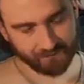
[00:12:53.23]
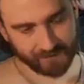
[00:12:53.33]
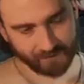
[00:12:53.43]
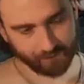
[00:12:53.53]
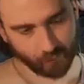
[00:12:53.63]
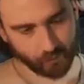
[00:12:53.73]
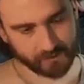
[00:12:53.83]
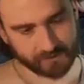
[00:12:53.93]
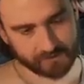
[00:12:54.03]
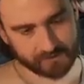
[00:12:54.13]
the final
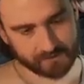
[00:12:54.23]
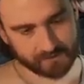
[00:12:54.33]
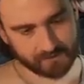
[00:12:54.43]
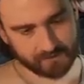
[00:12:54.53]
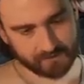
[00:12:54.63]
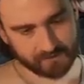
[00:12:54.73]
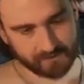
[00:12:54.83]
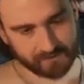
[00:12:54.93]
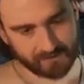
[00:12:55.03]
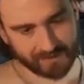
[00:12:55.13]
form?
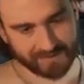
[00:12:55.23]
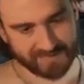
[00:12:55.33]
Like,